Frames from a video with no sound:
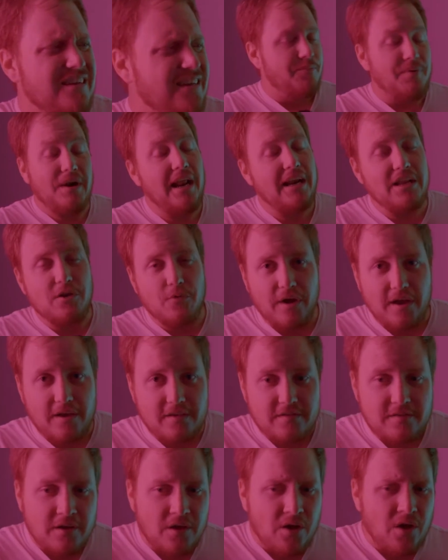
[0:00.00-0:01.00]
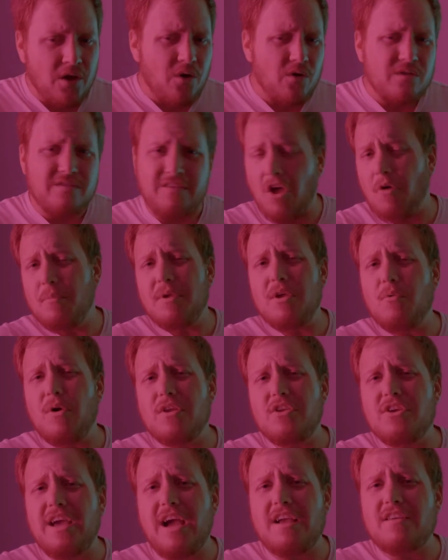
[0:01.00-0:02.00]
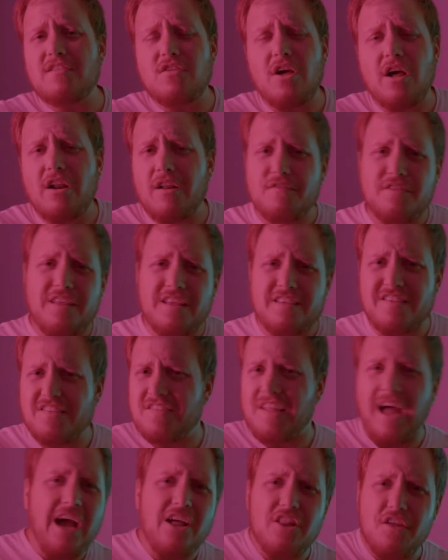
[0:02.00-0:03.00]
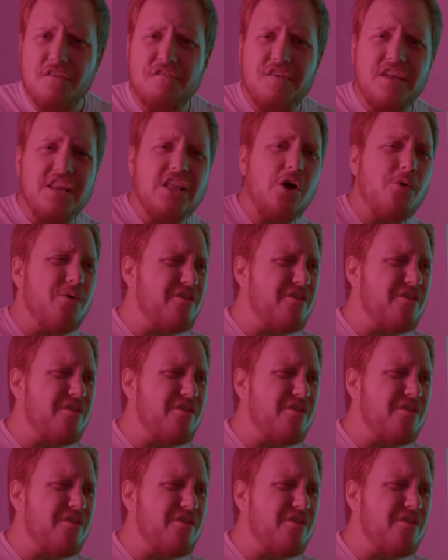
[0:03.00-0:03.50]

But anyways, tell me what you guys thought of this style of video.